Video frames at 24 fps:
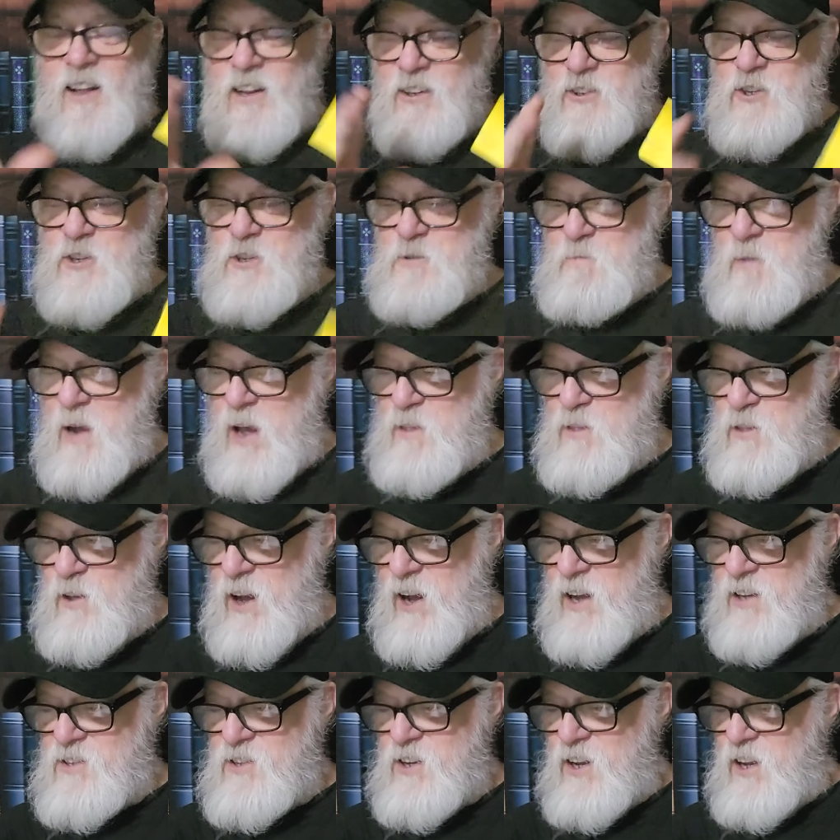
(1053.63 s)
Just my
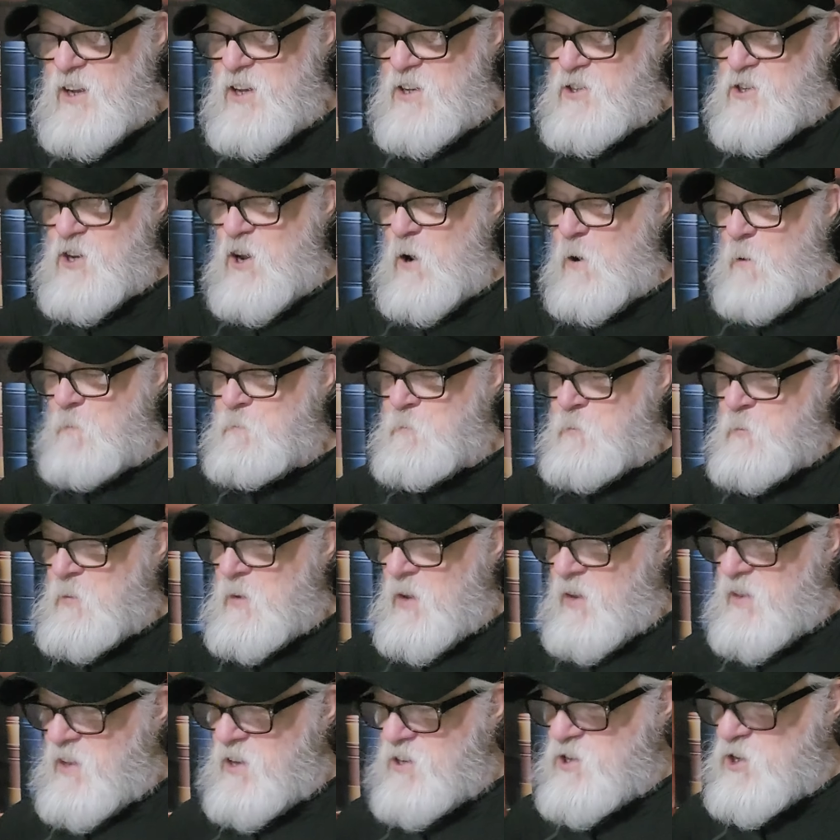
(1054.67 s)
thoughts. So
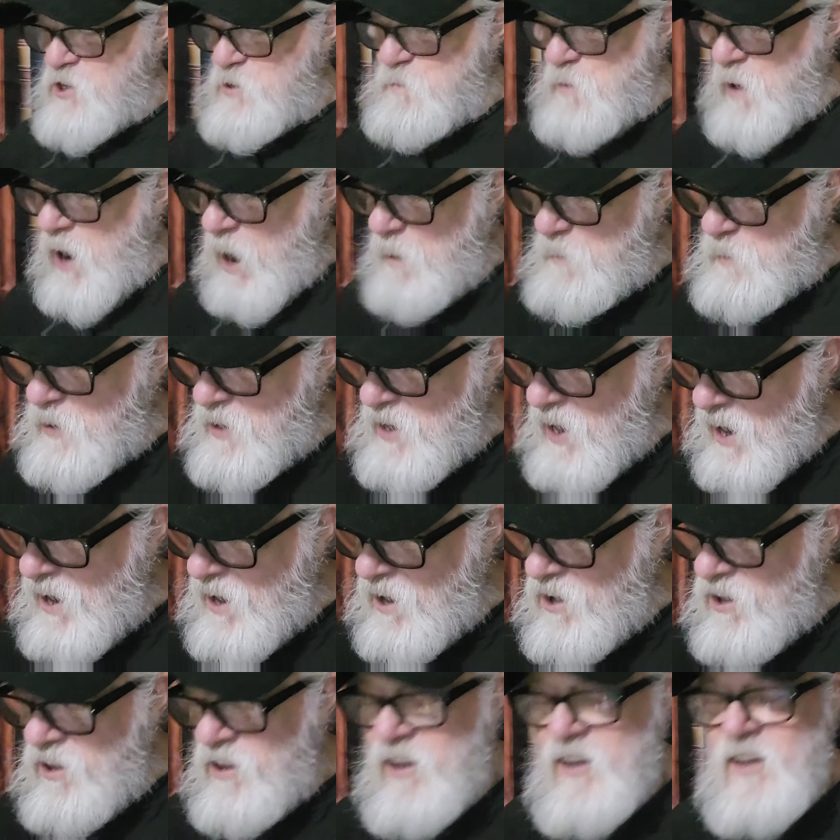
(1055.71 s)
this is Papa
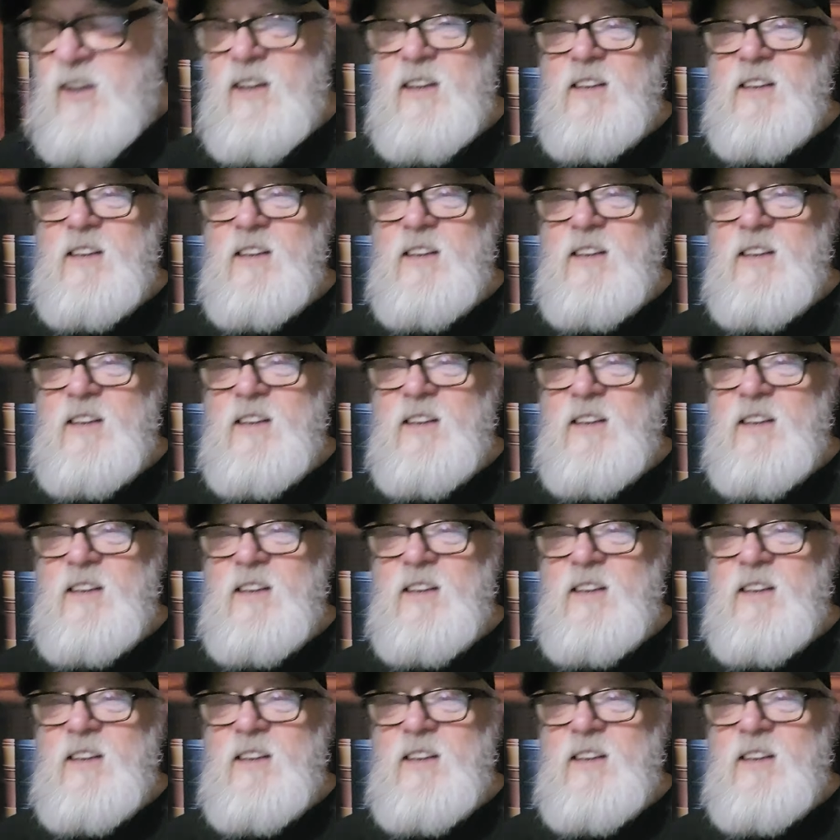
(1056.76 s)
Dale